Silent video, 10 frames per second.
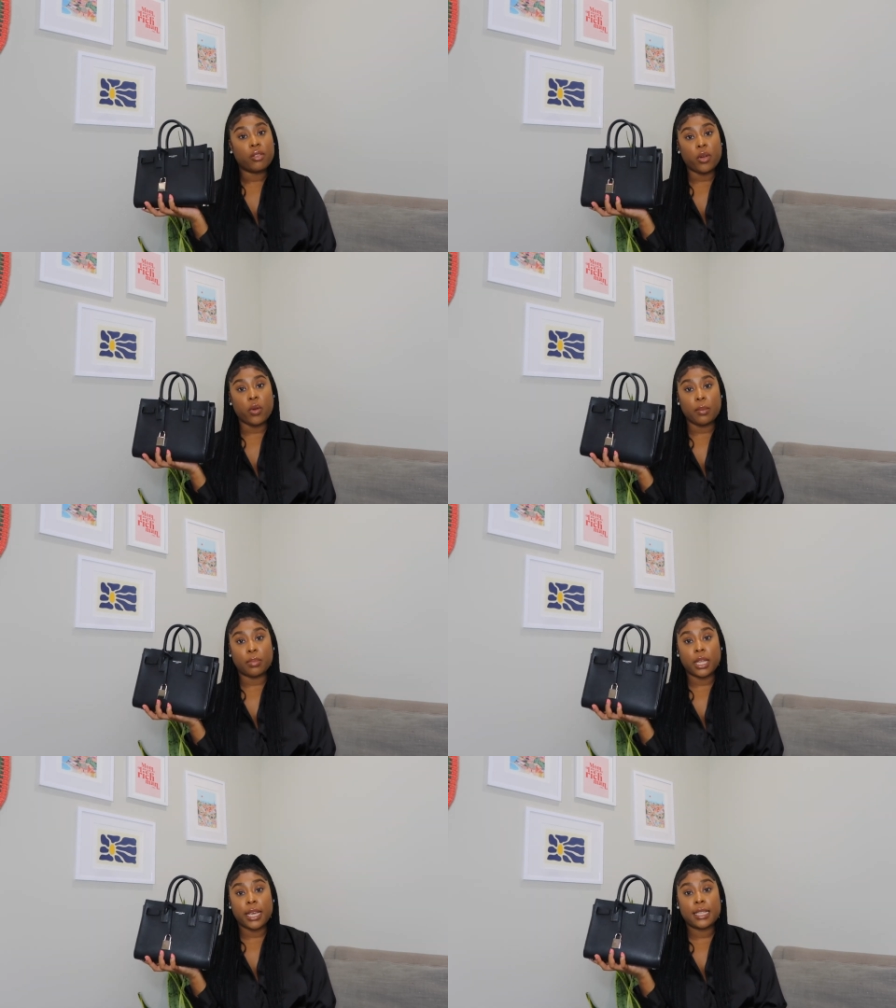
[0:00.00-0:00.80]
No
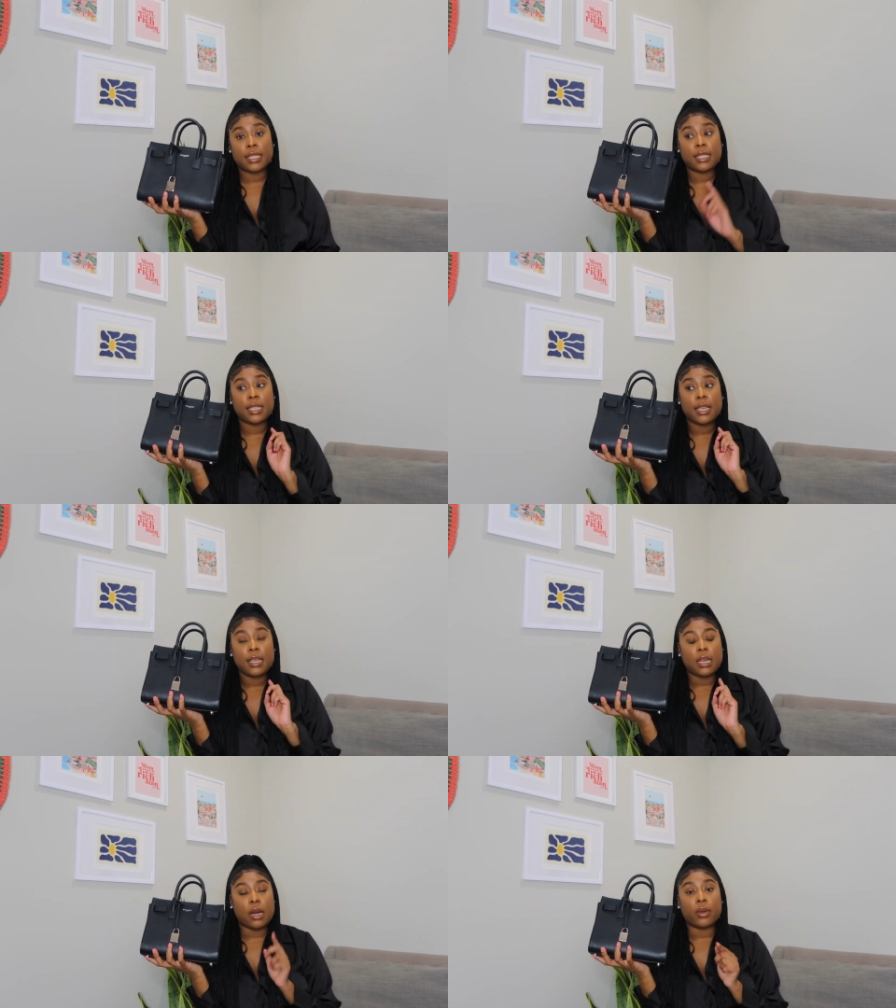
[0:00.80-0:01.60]
complaints.
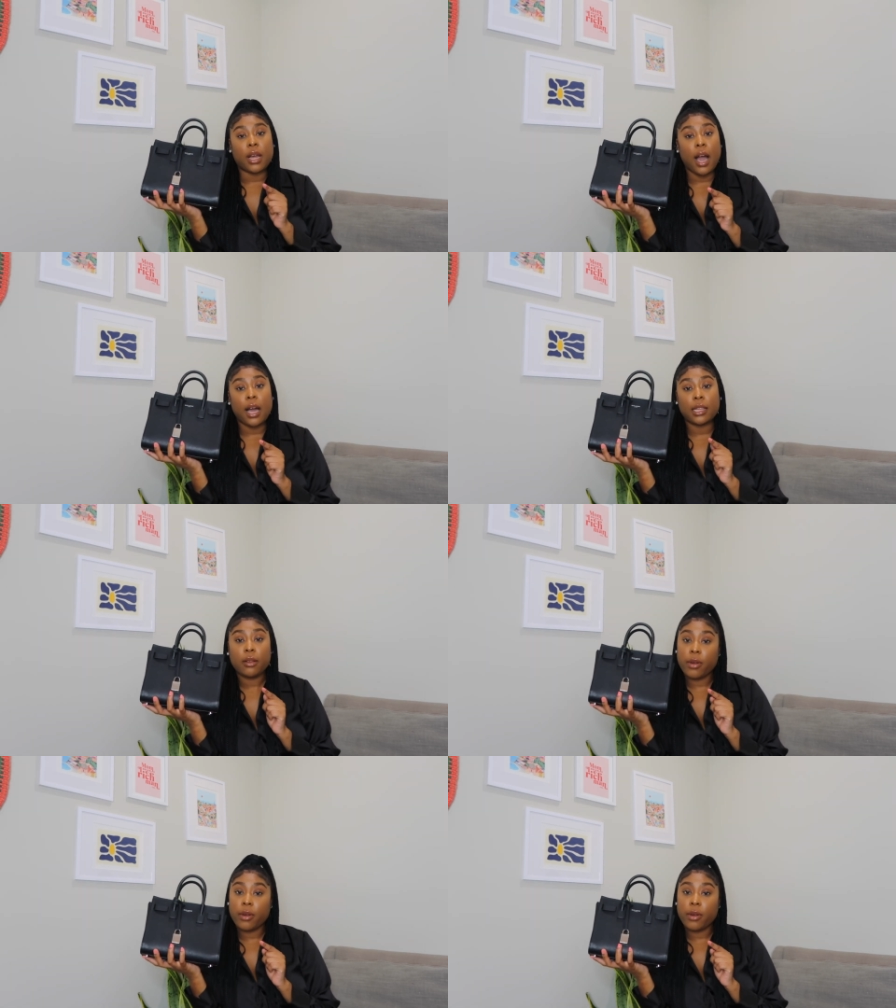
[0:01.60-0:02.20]
I would highly